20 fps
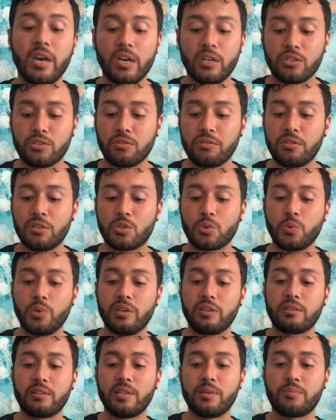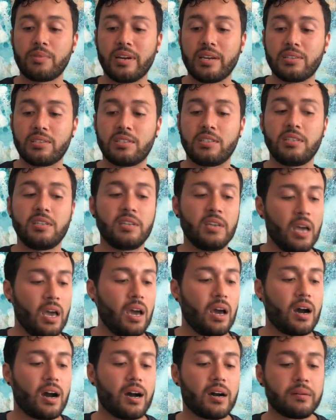So this week, Libra, I see
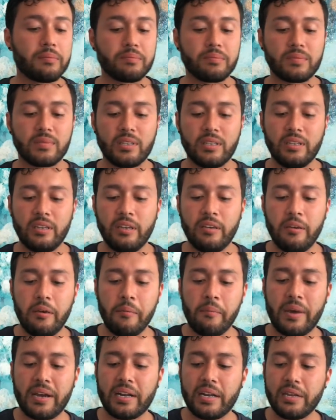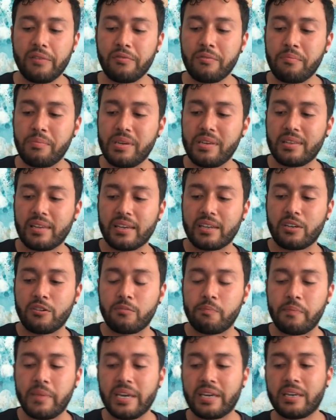um, it, it might not even be like
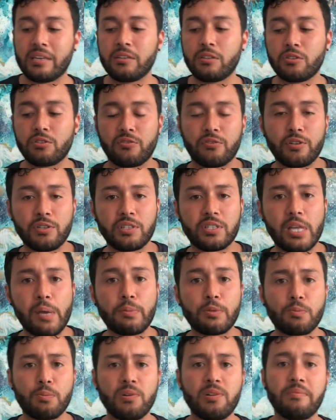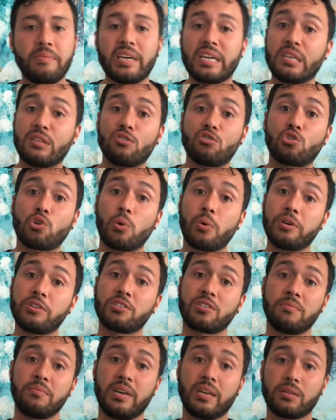you're making those first steps, but you're making the
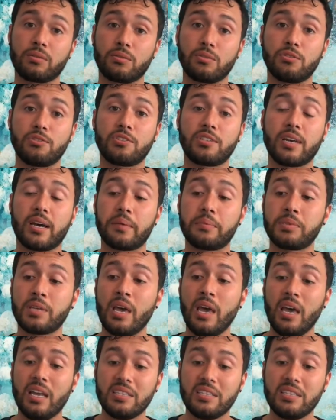choice to make those steps.